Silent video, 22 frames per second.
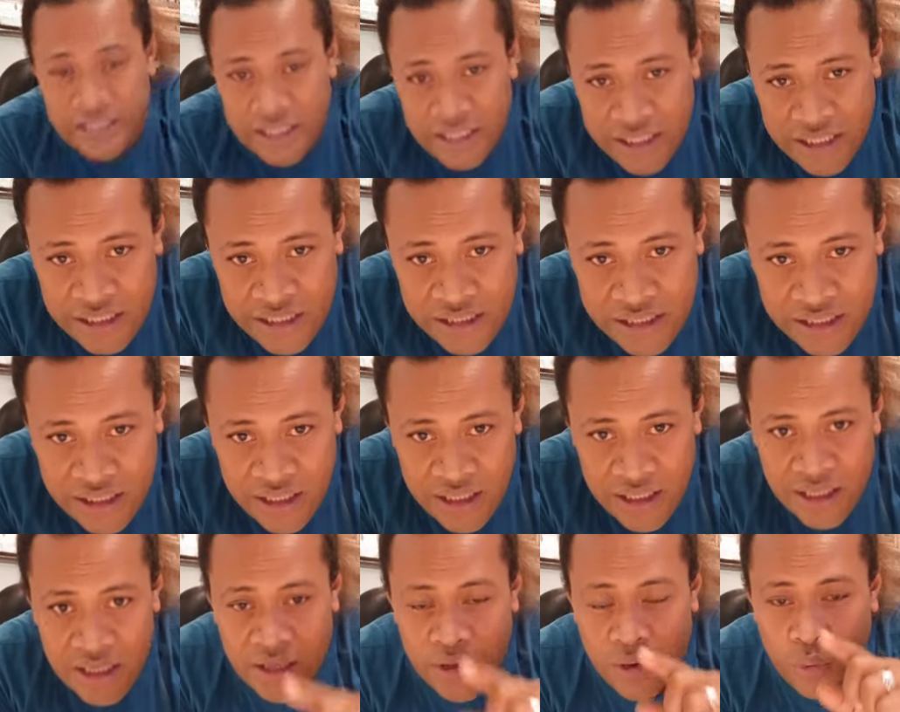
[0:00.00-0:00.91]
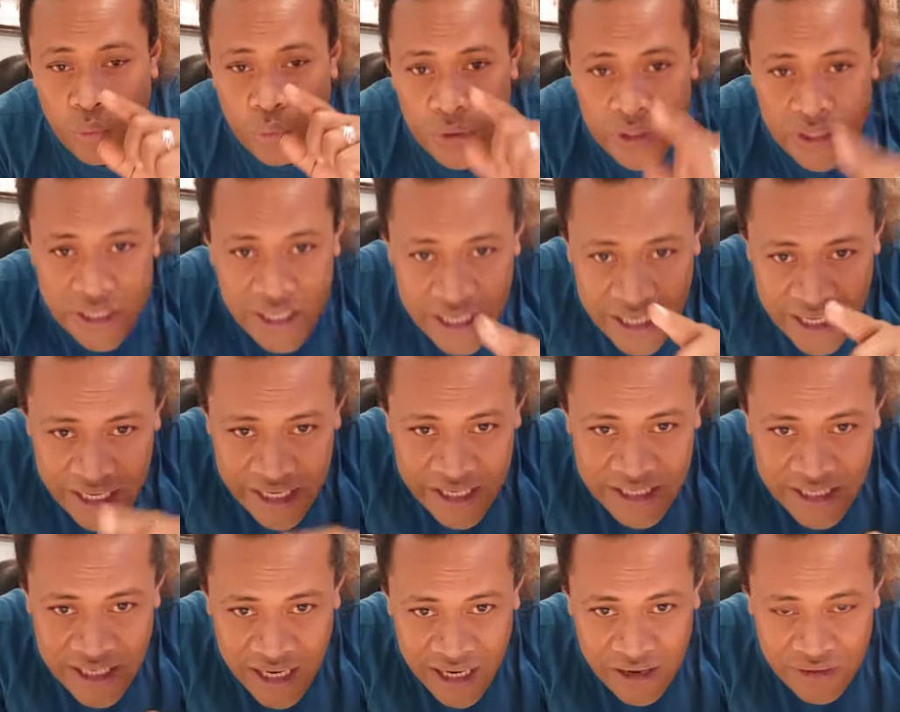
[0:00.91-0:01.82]
things with
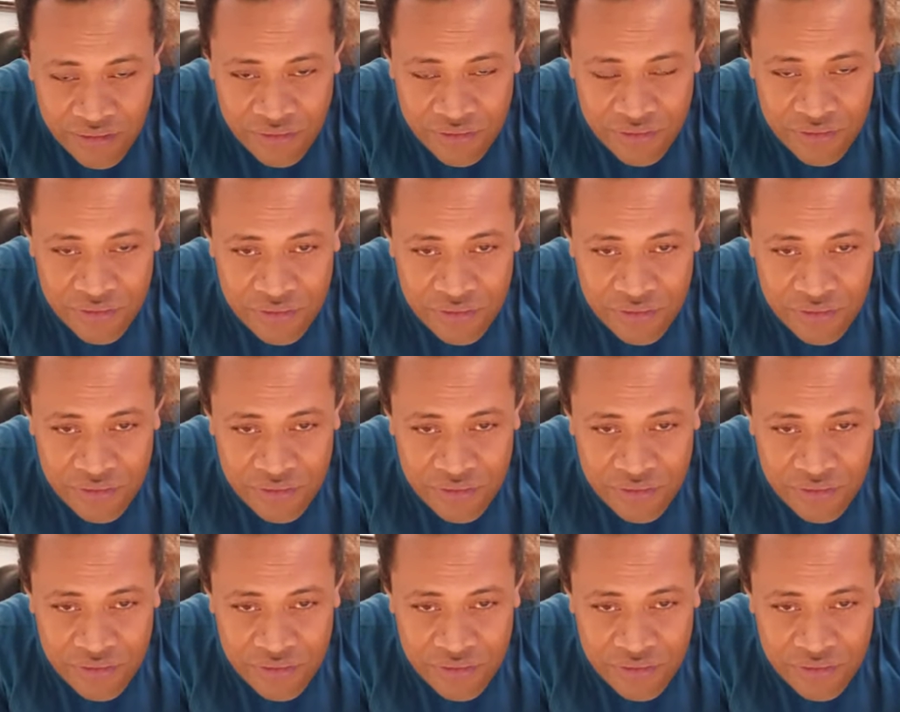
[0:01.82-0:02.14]
great love.